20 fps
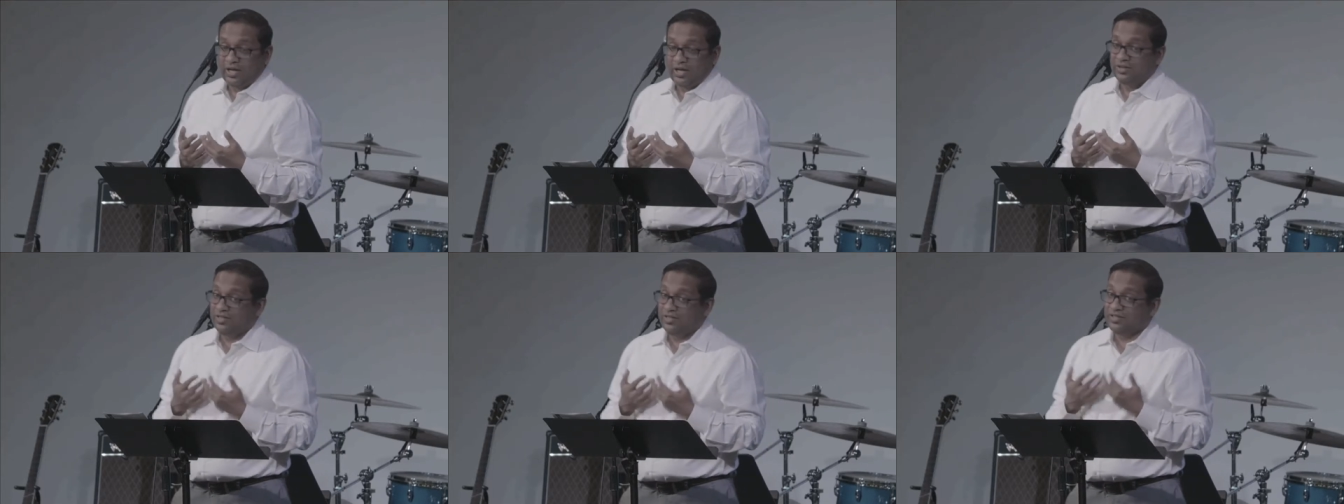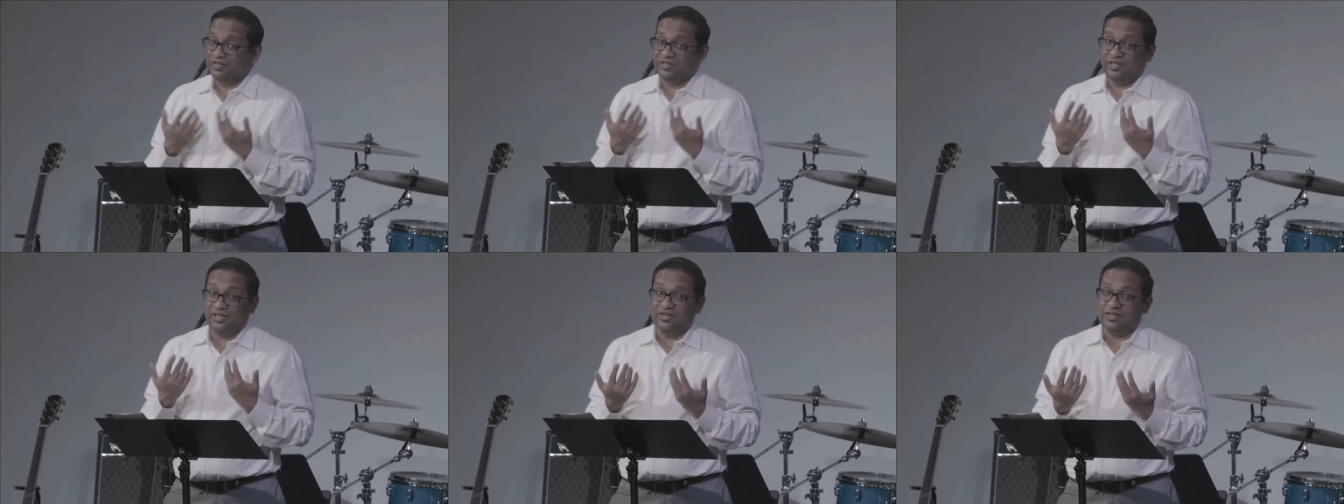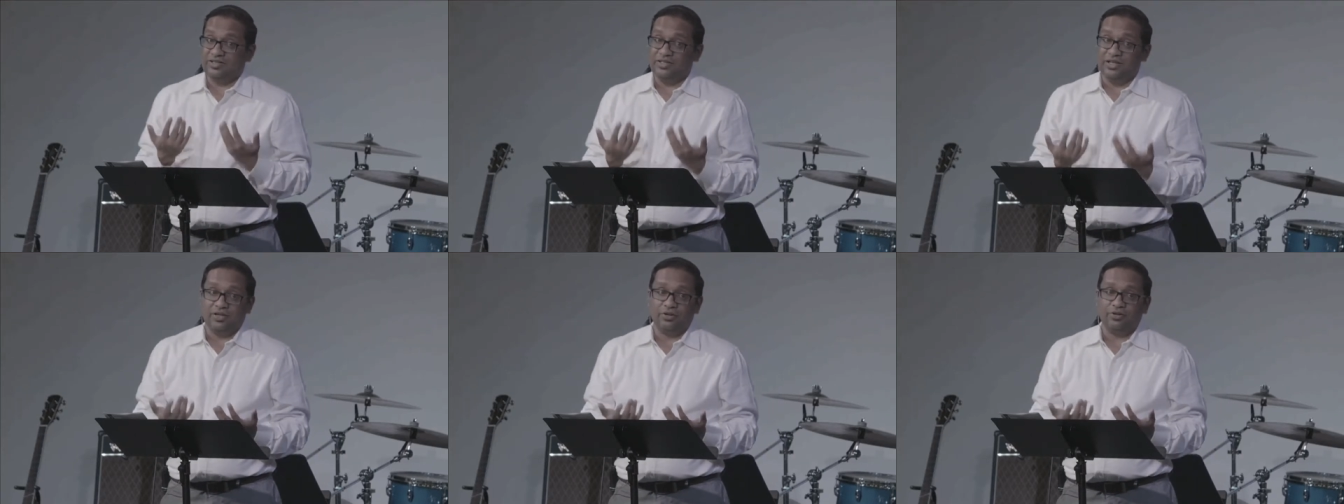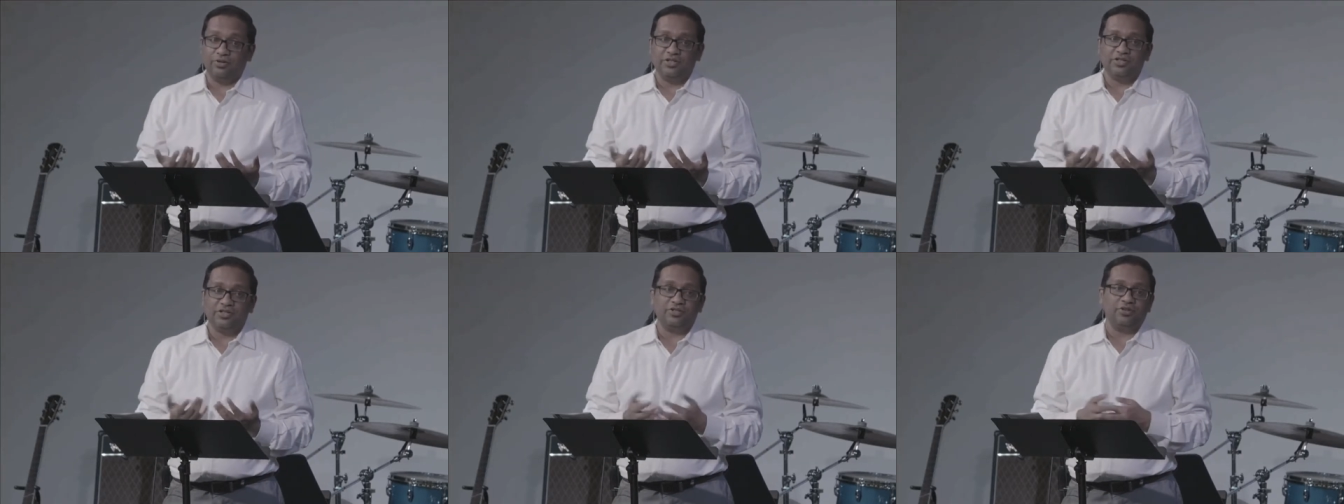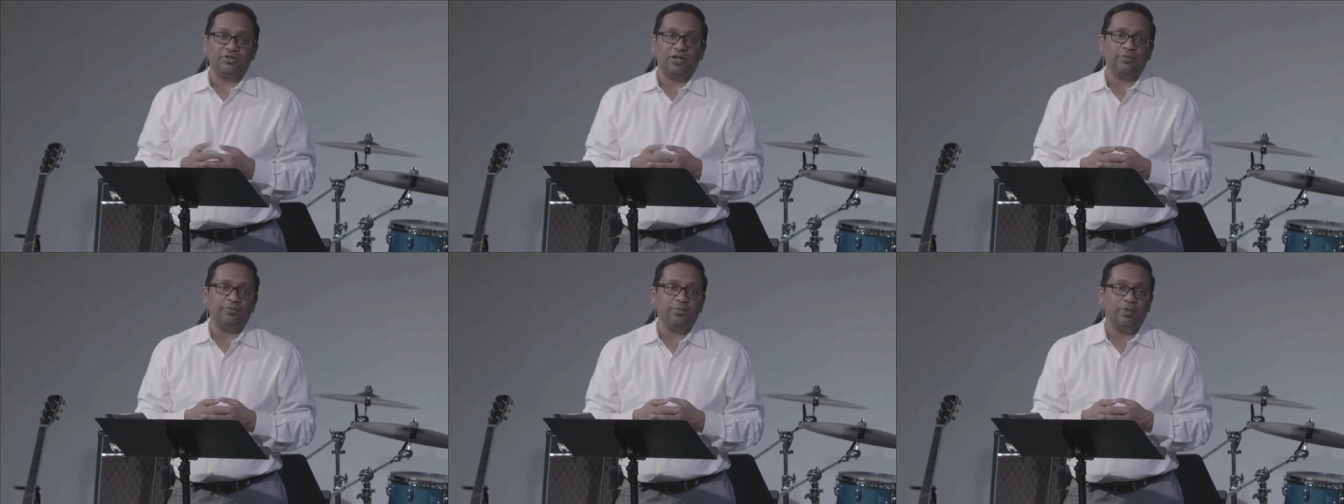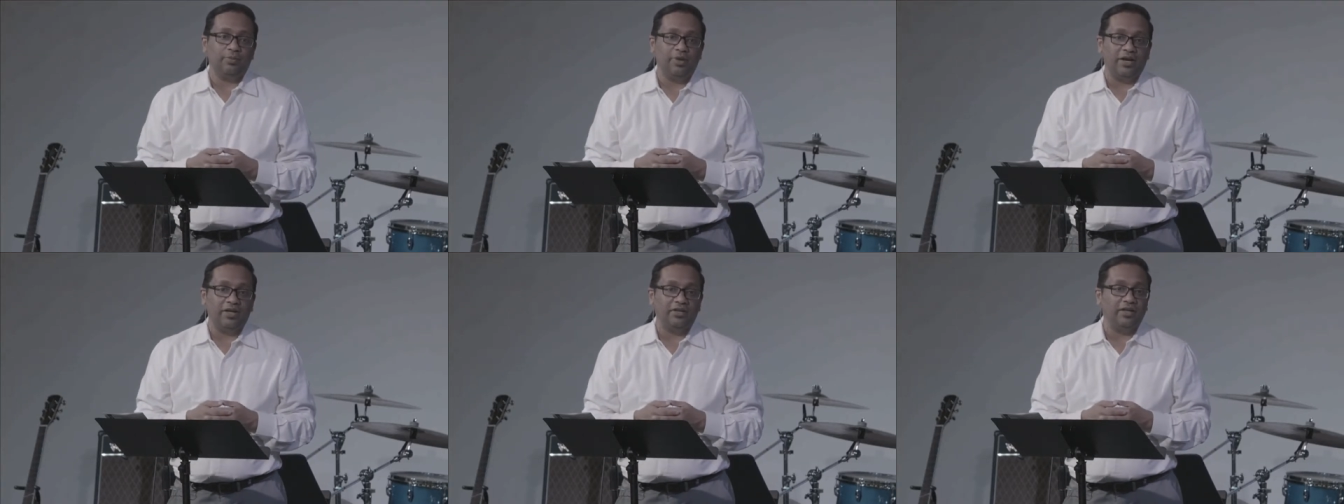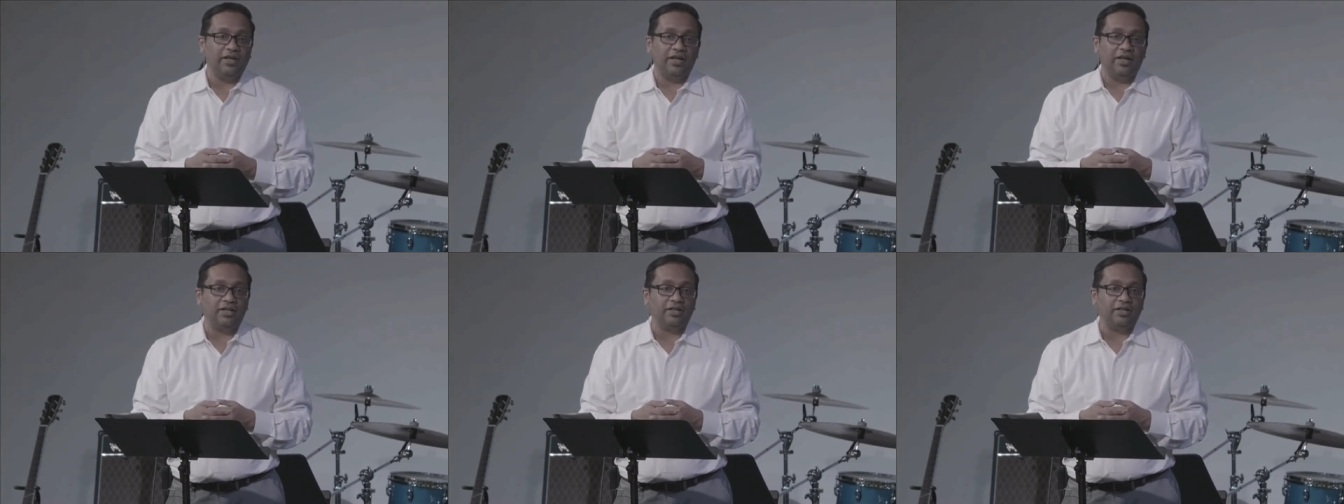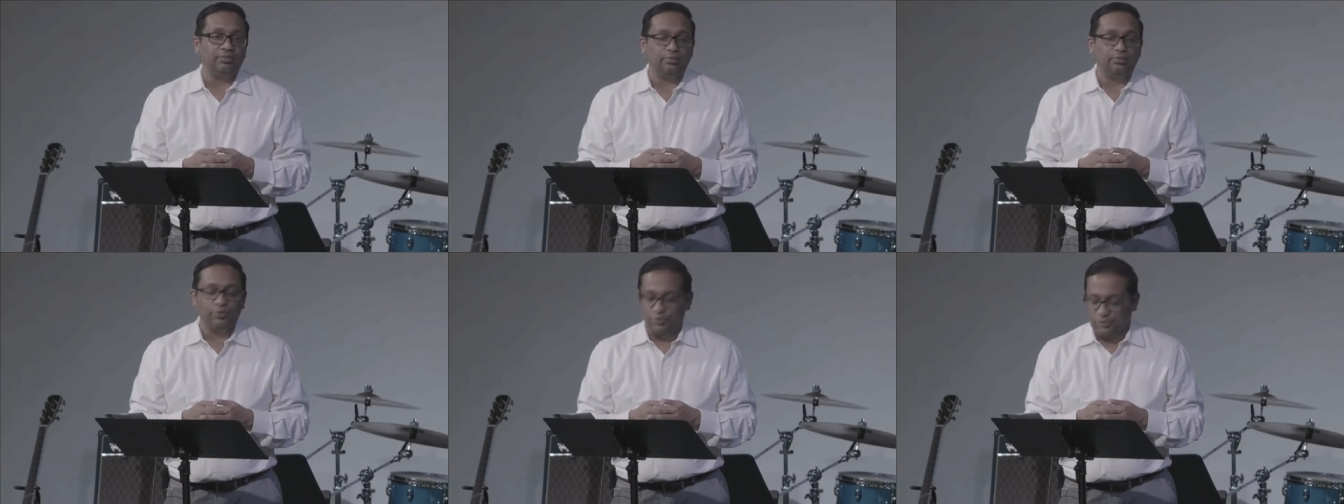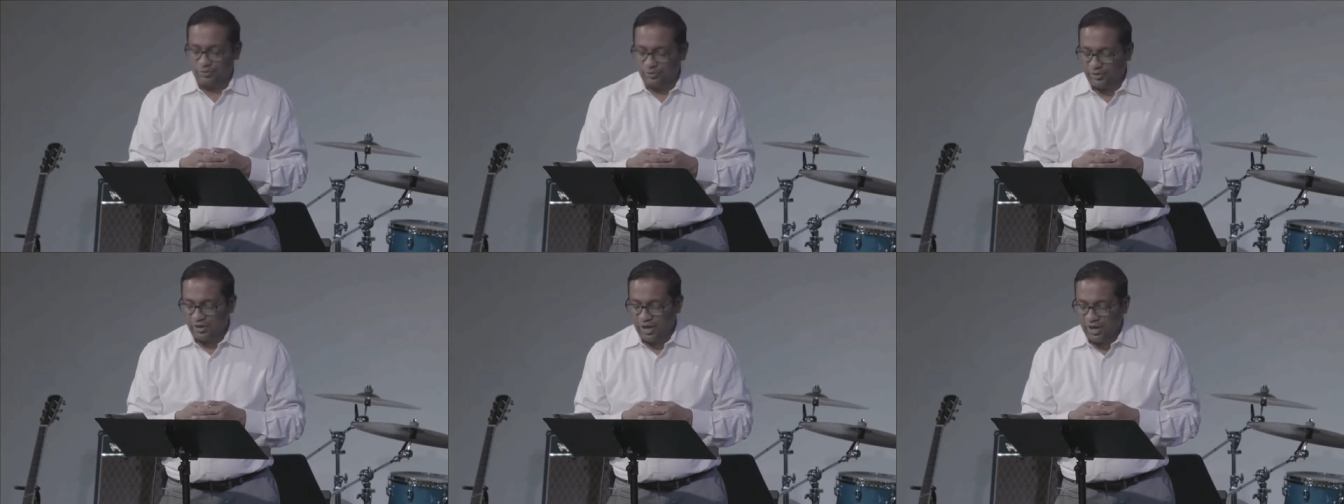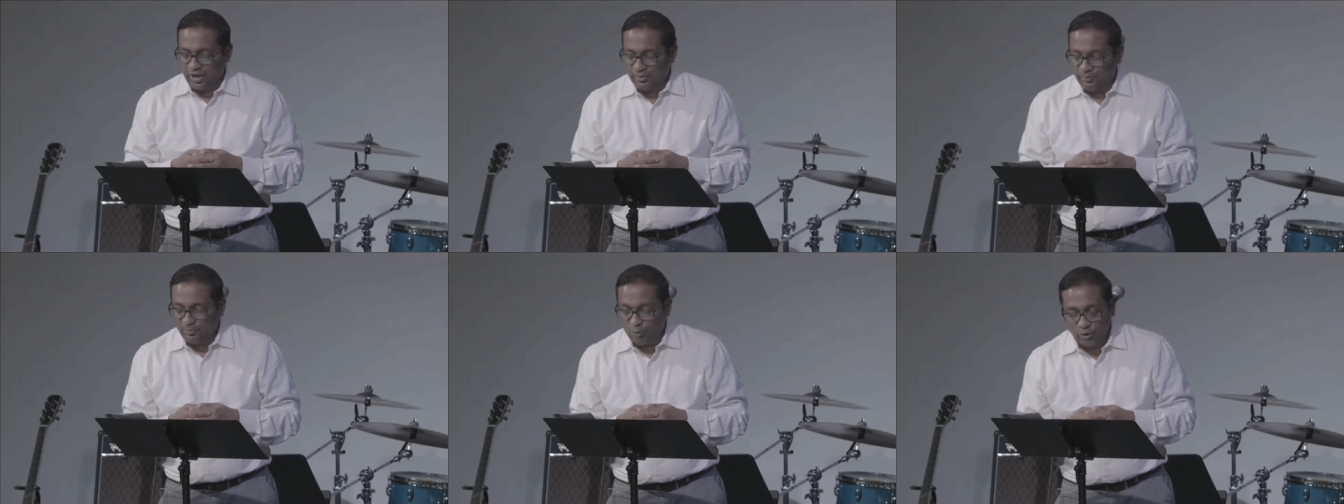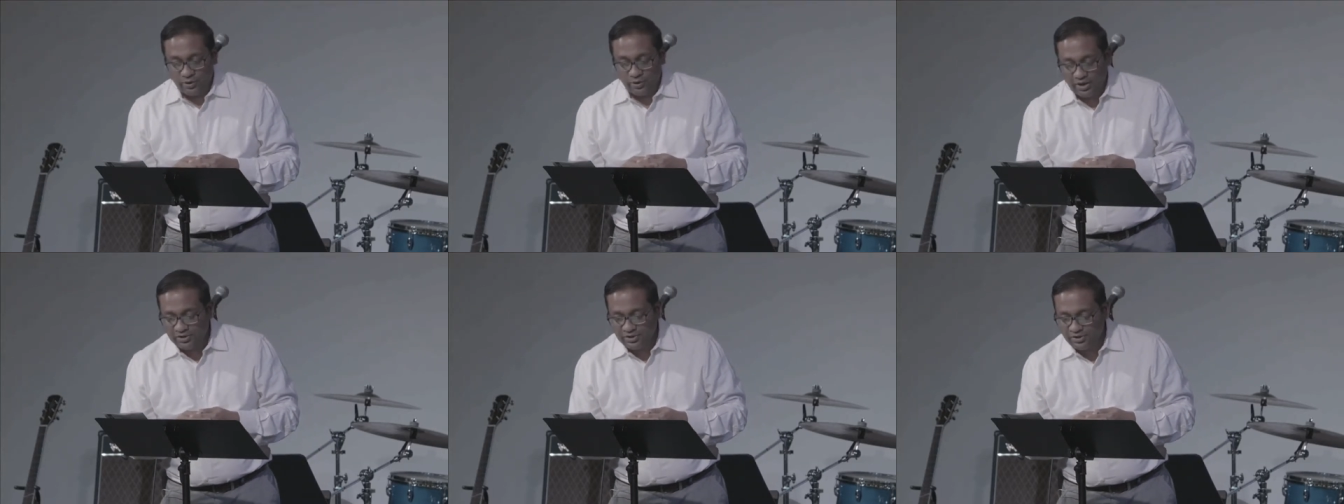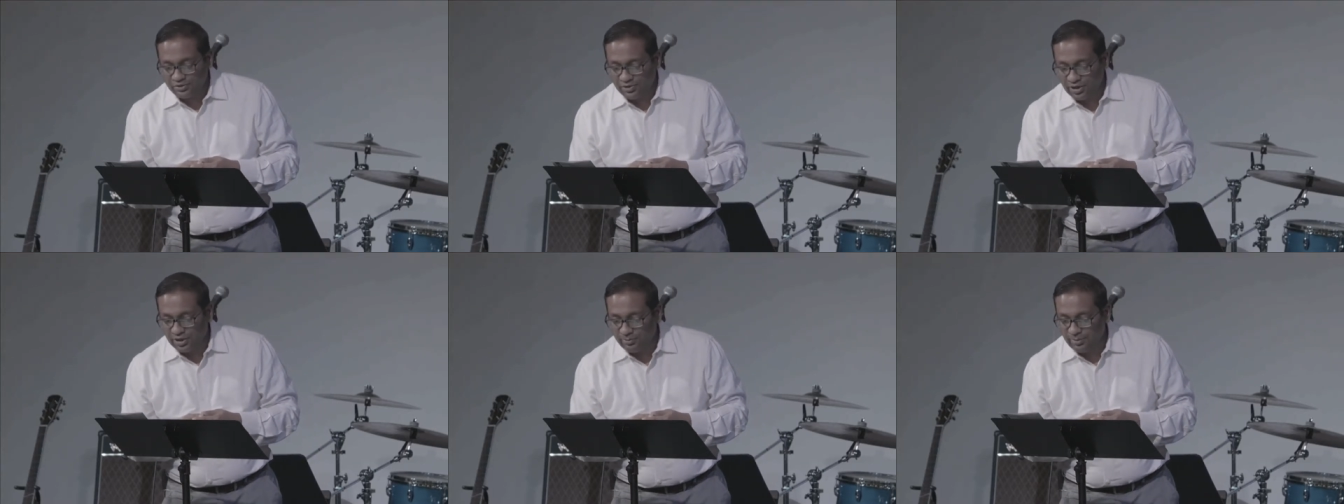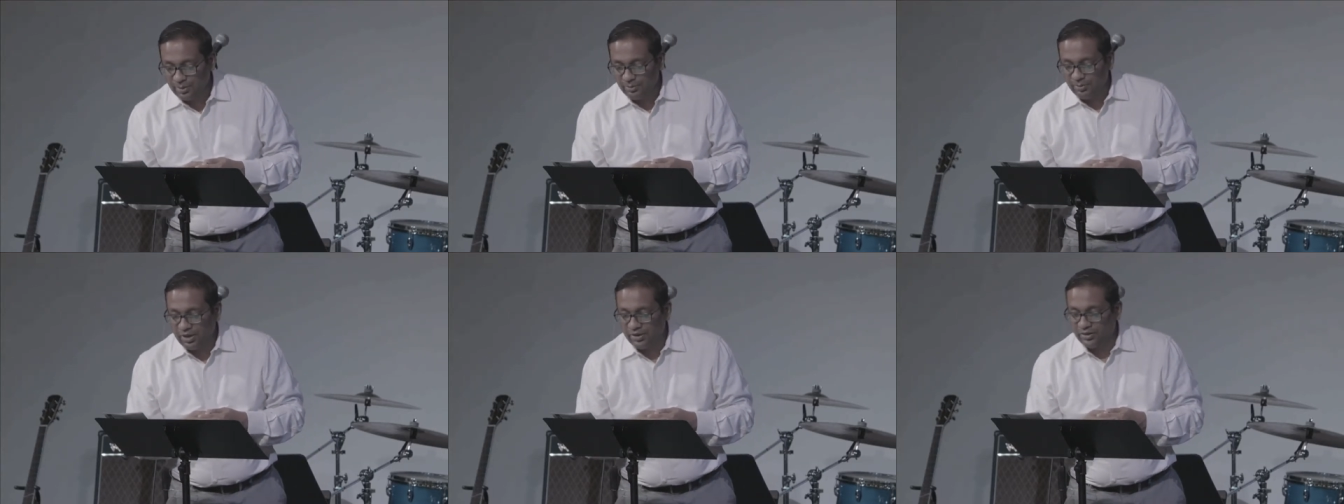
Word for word: The sun is not going to strike me by day. The moon will not strike me by